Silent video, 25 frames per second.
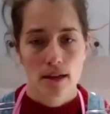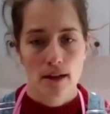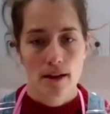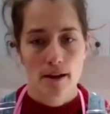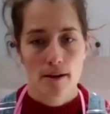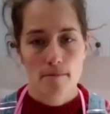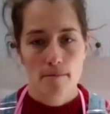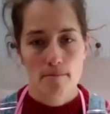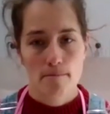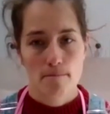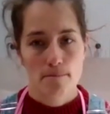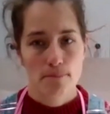
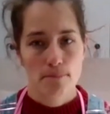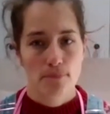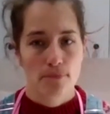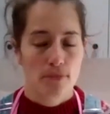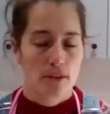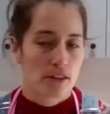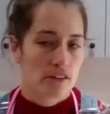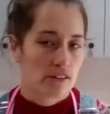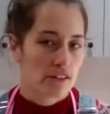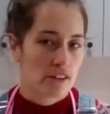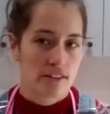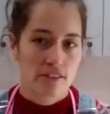
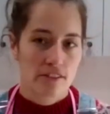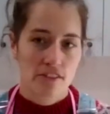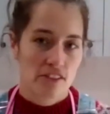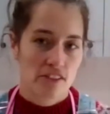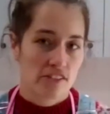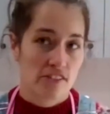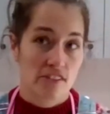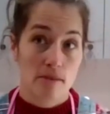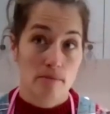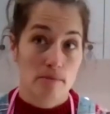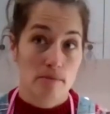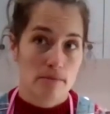So it
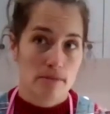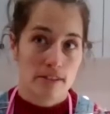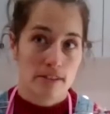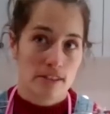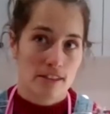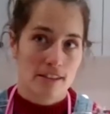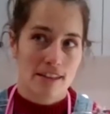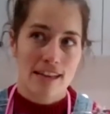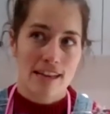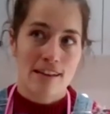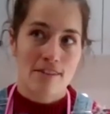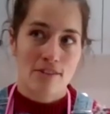just
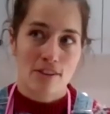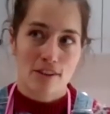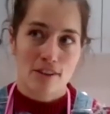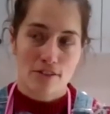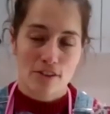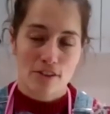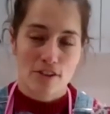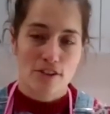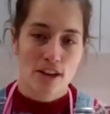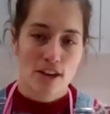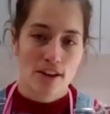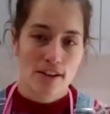even
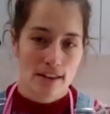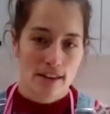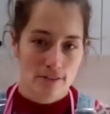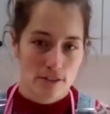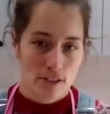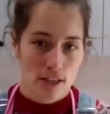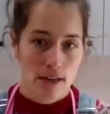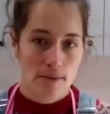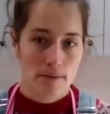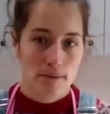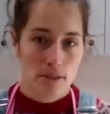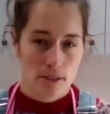if you don't have
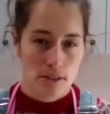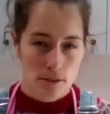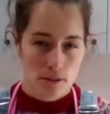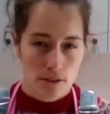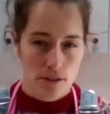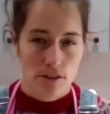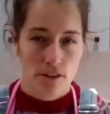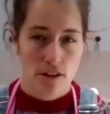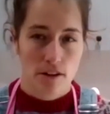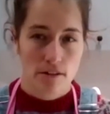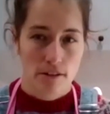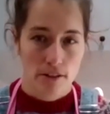time to do
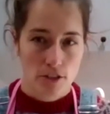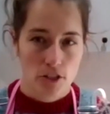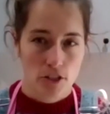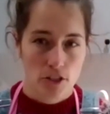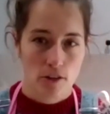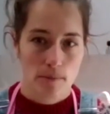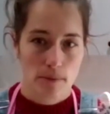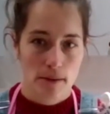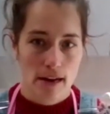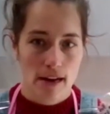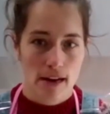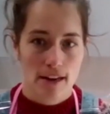the thorough
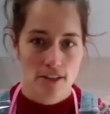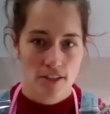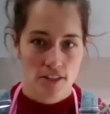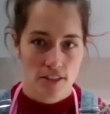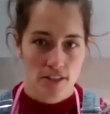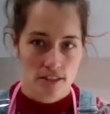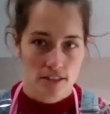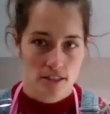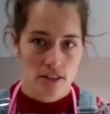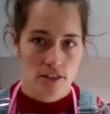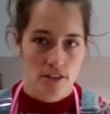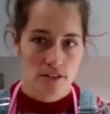job that Ash
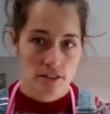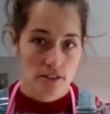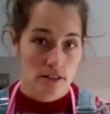has done,